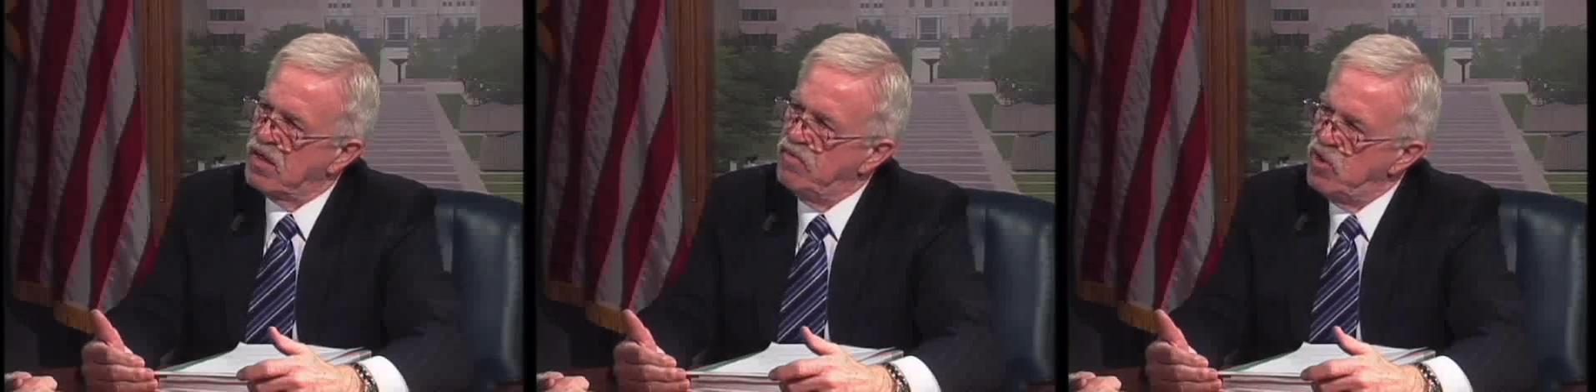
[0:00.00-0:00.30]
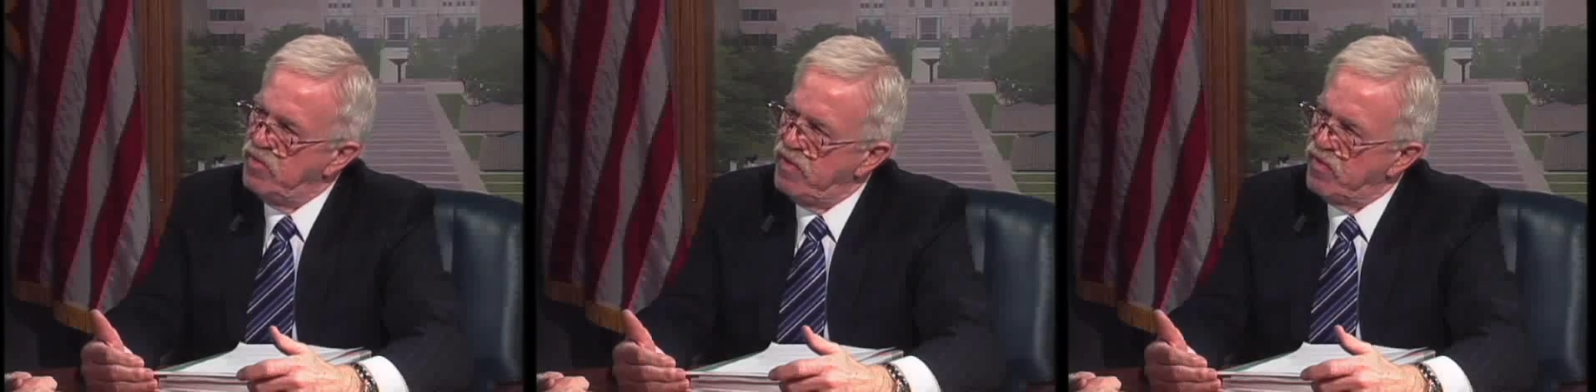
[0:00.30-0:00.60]

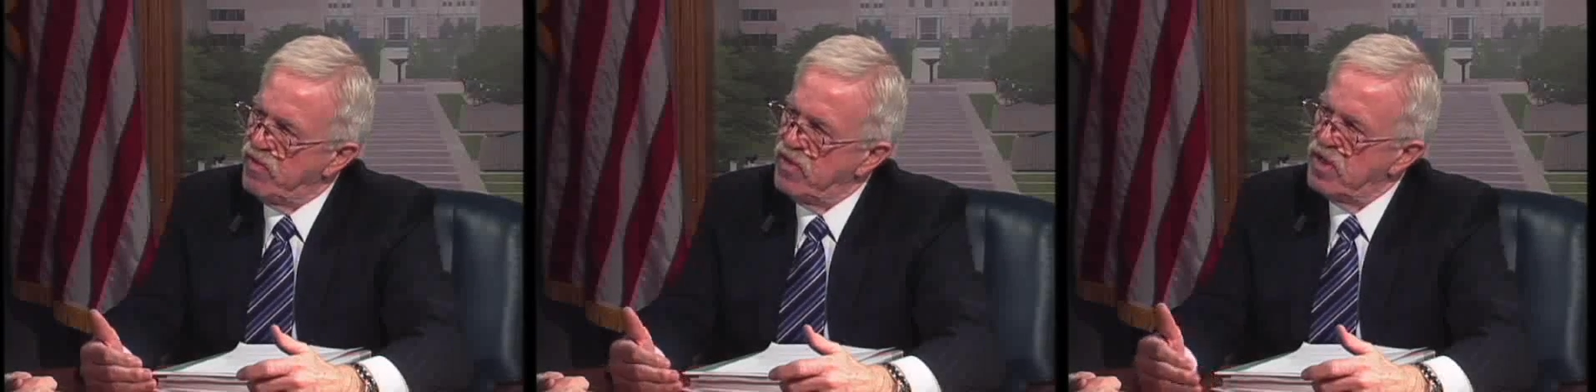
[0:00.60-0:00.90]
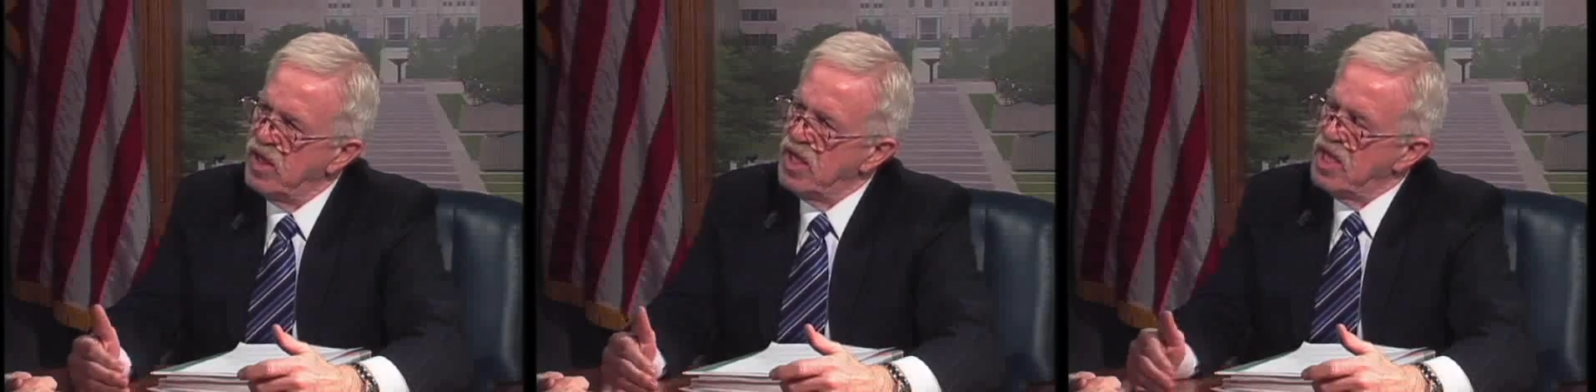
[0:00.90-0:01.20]
community people
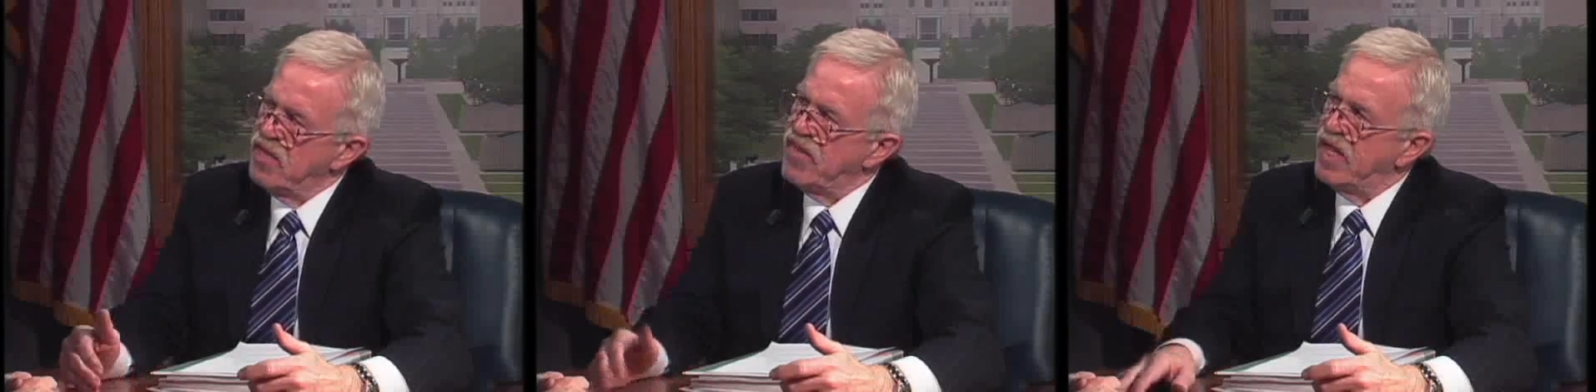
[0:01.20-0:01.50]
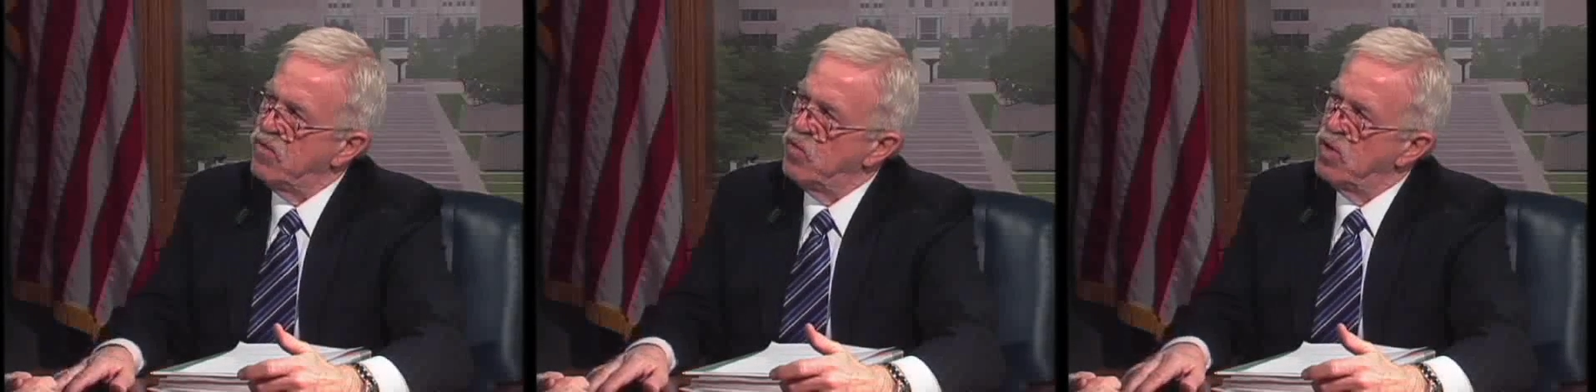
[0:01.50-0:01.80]

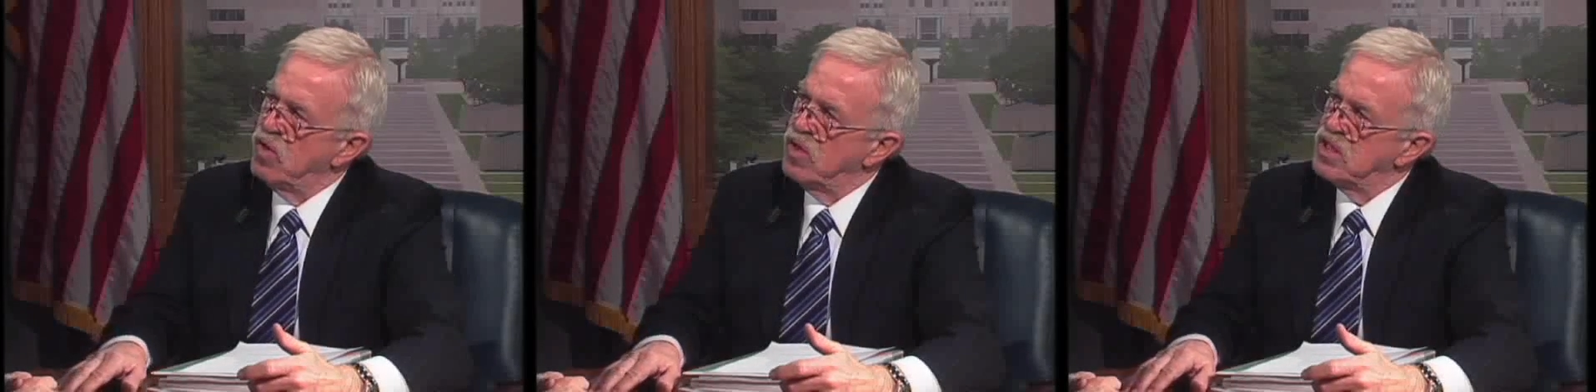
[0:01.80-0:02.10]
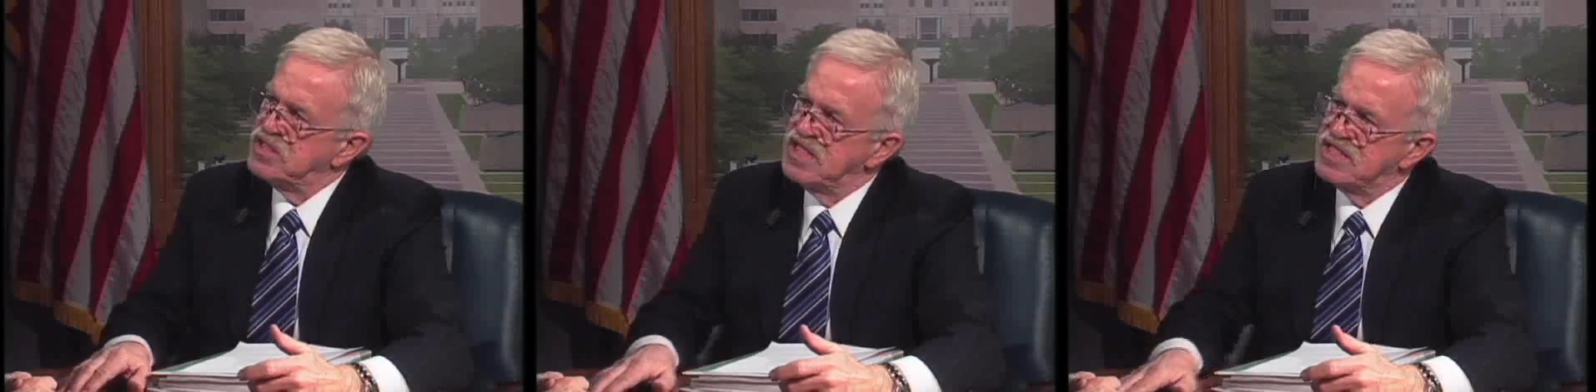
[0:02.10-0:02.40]
that will
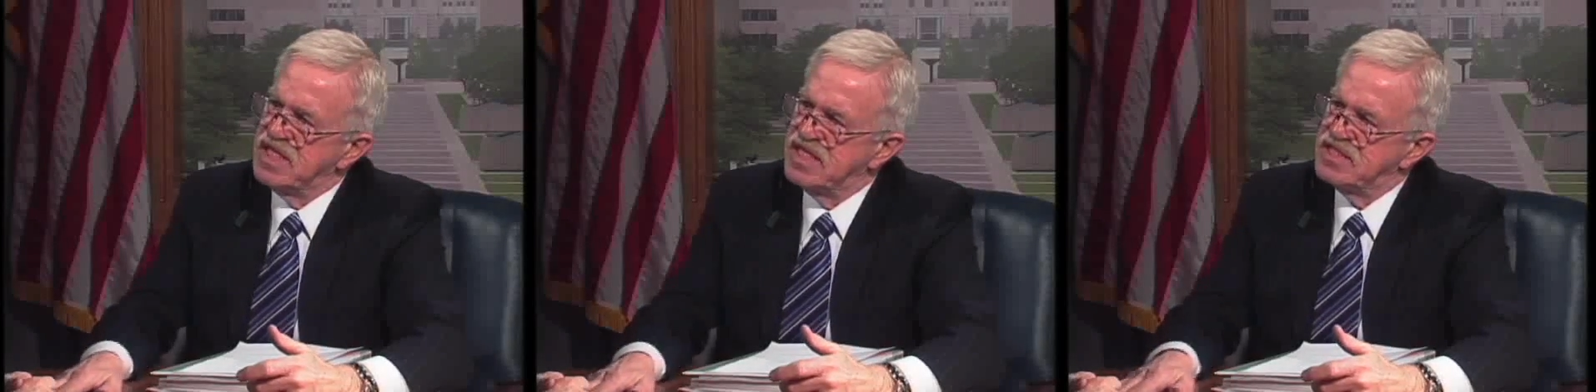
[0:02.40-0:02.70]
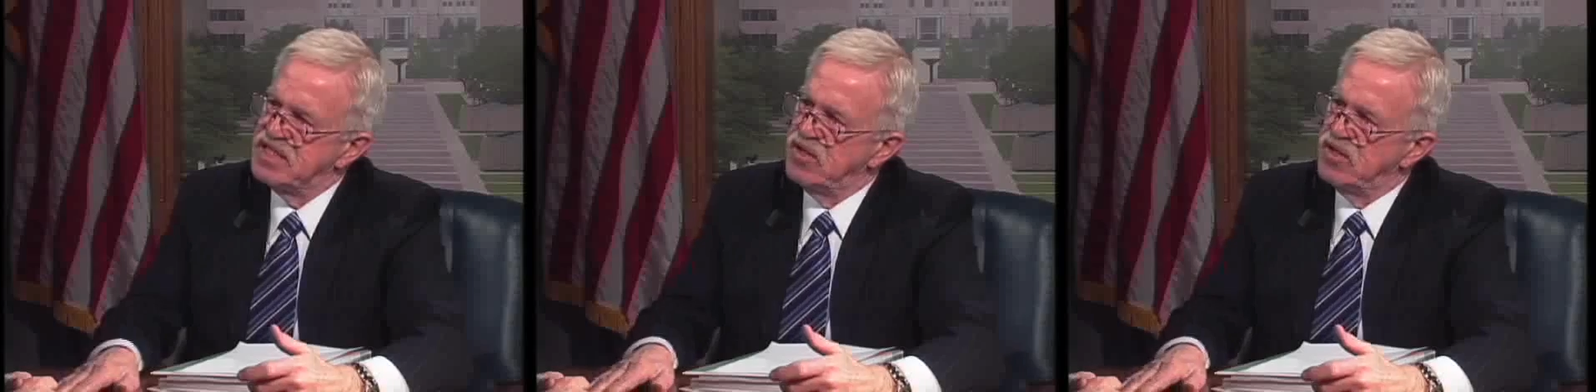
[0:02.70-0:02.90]
assist us.